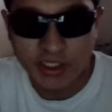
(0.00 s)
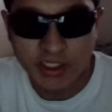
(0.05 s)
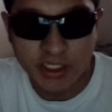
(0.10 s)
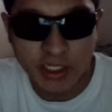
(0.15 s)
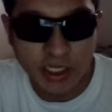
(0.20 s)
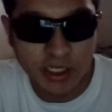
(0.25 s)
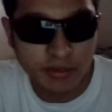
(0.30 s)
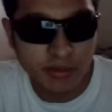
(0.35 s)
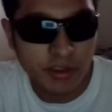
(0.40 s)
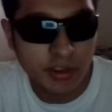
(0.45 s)

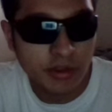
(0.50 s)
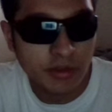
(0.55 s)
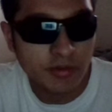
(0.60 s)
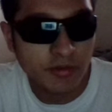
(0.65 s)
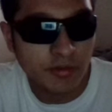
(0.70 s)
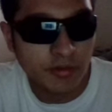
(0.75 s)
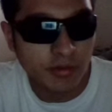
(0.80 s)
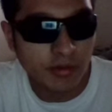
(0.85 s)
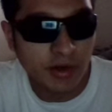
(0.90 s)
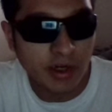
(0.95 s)
time zone
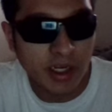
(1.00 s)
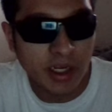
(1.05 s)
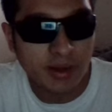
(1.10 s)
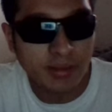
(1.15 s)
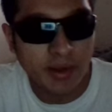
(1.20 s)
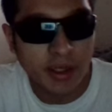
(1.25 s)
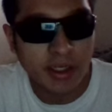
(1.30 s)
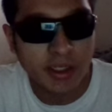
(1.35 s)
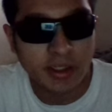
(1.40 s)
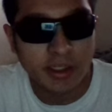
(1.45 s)
for where
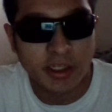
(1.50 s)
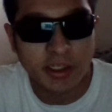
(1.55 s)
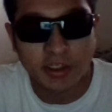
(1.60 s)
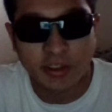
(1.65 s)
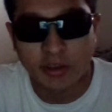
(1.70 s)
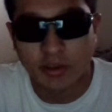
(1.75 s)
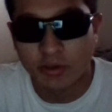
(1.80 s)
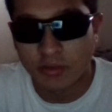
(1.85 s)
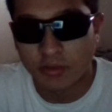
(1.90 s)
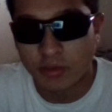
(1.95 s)
I'm at, like,
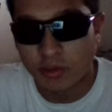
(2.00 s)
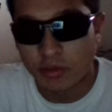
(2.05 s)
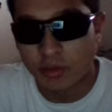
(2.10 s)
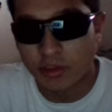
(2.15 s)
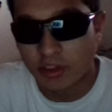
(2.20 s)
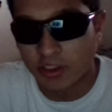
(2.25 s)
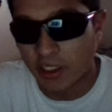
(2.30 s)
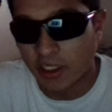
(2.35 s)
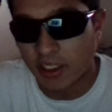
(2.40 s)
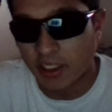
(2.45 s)
due
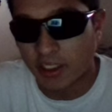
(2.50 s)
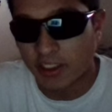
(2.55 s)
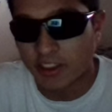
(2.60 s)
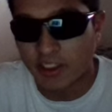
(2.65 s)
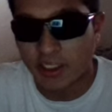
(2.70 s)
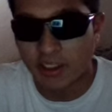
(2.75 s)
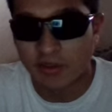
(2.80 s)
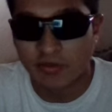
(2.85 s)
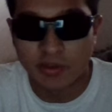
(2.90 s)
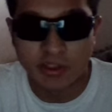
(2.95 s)
to daylight
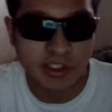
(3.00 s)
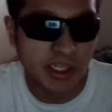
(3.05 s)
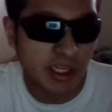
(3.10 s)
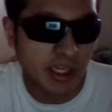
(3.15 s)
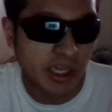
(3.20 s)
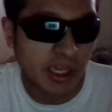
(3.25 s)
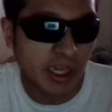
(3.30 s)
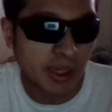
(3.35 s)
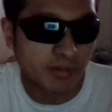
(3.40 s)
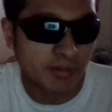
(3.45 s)
savings
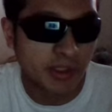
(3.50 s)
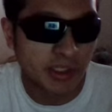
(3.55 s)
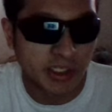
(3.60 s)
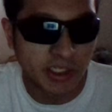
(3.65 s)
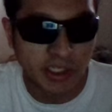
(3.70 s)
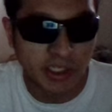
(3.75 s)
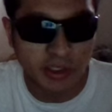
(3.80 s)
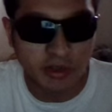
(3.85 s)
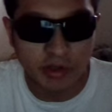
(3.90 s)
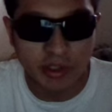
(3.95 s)
happening,
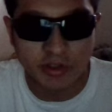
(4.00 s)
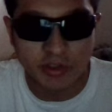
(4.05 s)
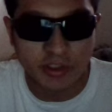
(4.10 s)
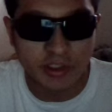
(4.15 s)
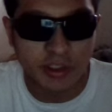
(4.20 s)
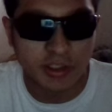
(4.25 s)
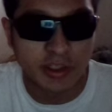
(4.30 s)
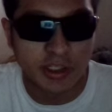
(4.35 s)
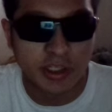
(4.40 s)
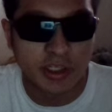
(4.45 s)
like, around
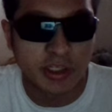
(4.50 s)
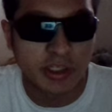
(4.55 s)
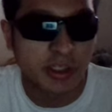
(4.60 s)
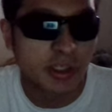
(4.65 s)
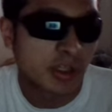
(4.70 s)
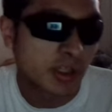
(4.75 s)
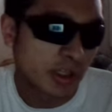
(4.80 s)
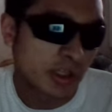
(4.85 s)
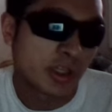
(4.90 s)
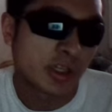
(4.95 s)
Sunday.
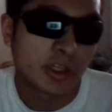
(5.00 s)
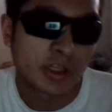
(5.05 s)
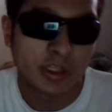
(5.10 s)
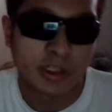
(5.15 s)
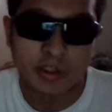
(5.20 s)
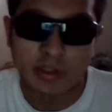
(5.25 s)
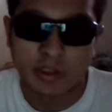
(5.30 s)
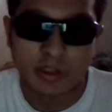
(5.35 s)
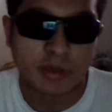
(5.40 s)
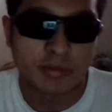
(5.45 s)

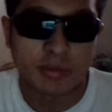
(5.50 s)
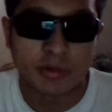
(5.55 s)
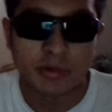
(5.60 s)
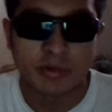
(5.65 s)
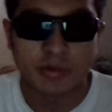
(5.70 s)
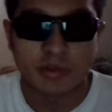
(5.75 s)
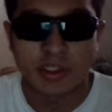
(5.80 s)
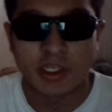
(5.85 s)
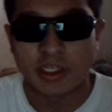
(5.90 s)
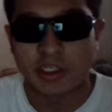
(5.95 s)

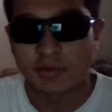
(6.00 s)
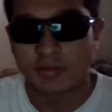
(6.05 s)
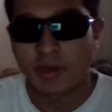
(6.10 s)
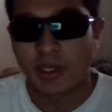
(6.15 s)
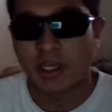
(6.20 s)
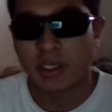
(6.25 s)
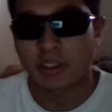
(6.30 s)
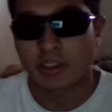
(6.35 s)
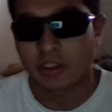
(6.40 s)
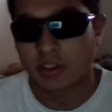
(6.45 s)
Couple of days
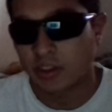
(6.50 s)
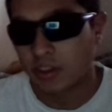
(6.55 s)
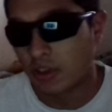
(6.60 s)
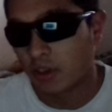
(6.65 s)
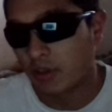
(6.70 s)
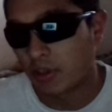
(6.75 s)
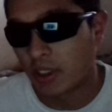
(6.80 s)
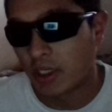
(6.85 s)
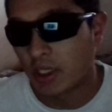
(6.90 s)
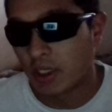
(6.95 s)
back,
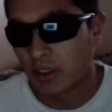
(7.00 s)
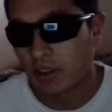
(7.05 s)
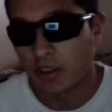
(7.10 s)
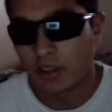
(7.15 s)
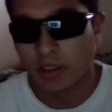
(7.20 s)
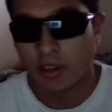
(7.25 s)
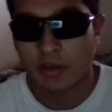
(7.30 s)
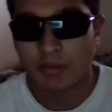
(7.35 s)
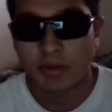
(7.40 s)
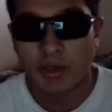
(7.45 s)
so yeah.
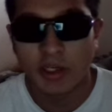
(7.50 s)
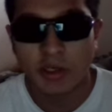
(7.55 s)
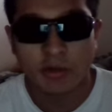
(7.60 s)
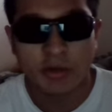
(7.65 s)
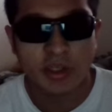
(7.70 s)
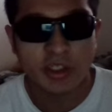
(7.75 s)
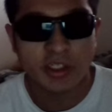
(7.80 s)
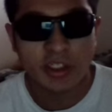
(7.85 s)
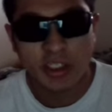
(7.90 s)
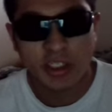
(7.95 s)

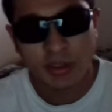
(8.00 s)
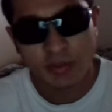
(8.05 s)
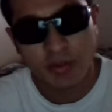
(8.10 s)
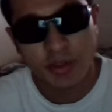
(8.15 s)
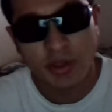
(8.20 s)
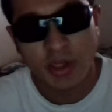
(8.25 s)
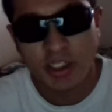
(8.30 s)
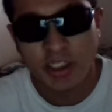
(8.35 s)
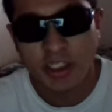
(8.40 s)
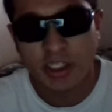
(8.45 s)
Anyways, this
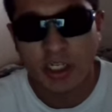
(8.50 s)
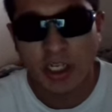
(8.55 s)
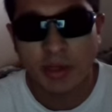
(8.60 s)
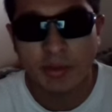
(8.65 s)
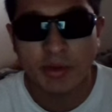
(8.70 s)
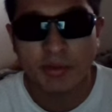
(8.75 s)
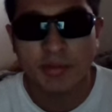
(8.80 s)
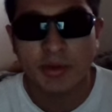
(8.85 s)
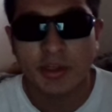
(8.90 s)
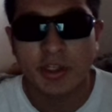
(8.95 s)
episode actually
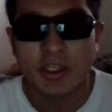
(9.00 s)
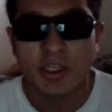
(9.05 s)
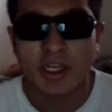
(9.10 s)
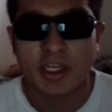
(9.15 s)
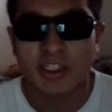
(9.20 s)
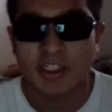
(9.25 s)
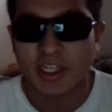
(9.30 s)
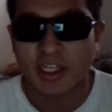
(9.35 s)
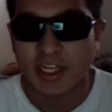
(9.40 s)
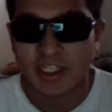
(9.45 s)
came out pretty
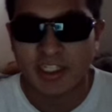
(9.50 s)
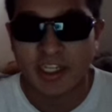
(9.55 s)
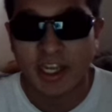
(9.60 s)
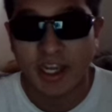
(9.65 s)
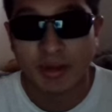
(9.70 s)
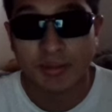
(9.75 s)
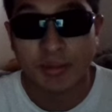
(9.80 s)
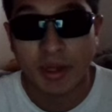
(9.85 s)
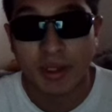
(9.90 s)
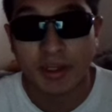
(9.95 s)
nice. I actually
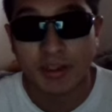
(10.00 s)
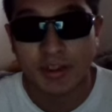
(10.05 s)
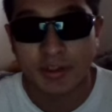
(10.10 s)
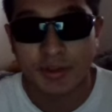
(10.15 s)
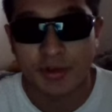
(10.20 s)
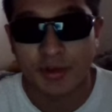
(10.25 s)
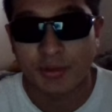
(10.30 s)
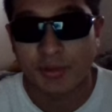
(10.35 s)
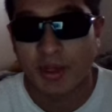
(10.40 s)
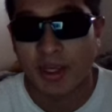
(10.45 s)
had my
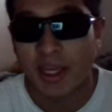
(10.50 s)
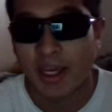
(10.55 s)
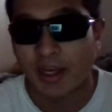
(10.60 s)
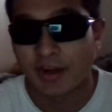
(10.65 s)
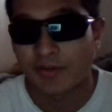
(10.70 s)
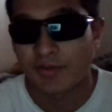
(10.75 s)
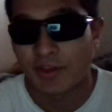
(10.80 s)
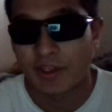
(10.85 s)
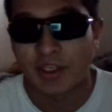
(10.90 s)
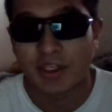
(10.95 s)
enjoyment
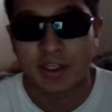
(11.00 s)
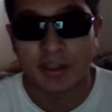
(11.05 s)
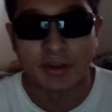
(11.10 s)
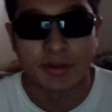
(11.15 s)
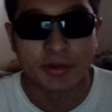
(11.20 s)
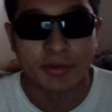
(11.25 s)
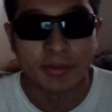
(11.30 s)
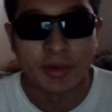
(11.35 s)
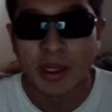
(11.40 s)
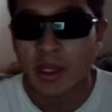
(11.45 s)
out of it.
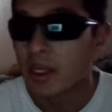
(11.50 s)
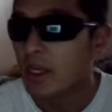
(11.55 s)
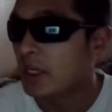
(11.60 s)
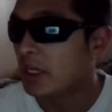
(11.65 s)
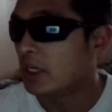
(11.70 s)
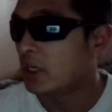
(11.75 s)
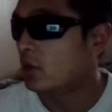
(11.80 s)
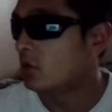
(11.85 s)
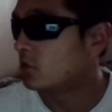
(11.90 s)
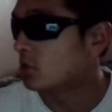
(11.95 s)
It
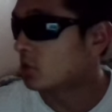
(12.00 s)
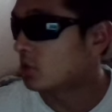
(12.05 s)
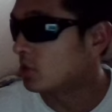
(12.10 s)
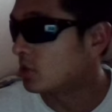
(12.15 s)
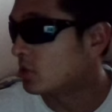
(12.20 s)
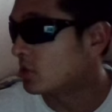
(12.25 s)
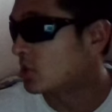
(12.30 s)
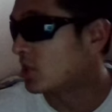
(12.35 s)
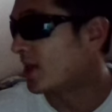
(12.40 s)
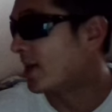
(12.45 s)
was a
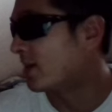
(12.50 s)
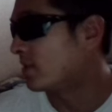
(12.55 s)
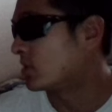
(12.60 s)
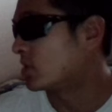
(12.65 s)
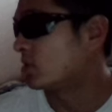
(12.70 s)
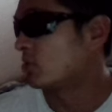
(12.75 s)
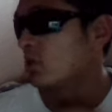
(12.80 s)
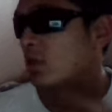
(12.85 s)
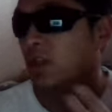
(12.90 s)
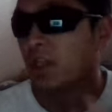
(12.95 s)
good time
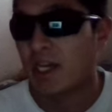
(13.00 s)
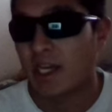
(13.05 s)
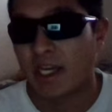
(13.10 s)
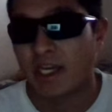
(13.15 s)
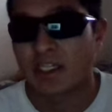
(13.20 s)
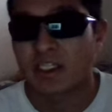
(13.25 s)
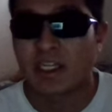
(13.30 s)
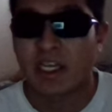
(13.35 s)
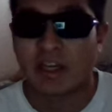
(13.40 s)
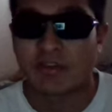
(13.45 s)
to
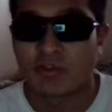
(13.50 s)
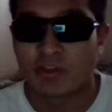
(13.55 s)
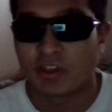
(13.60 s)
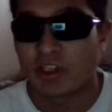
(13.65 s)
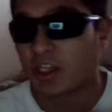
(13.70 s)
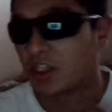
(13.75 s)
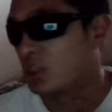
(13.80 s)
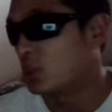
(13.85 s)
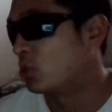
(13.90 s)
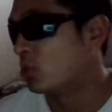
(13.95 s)
relax after
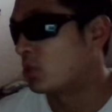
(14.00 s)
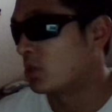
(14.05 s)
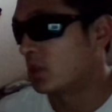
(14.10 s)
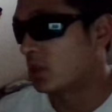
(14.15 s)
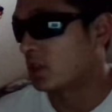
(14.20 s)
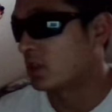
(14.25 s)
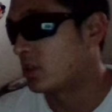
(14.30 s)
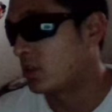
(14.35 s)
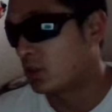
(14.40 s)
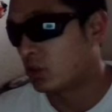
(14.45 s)
like doing